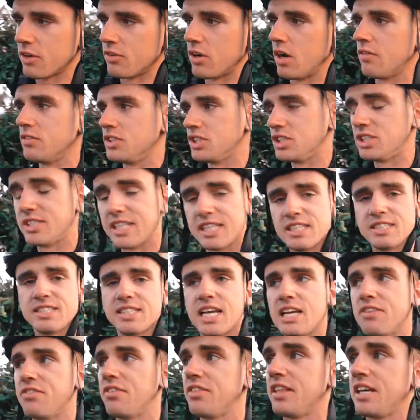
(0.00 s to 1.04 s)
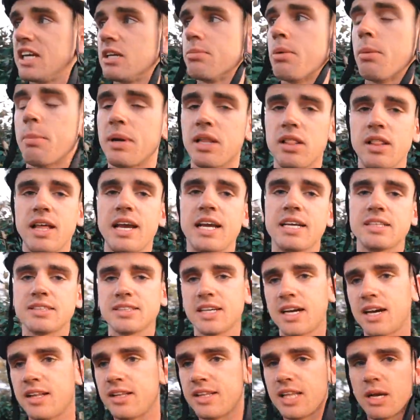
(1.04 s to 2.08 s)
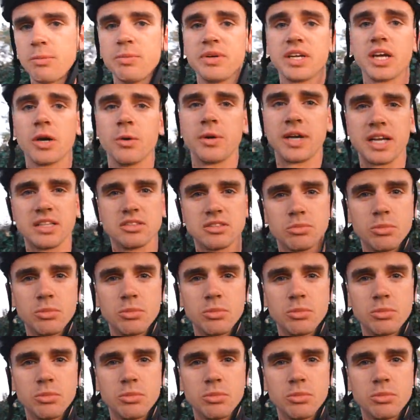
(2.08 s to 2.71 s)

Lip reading: I'd rather just stay safe, think about my legs, and then we go again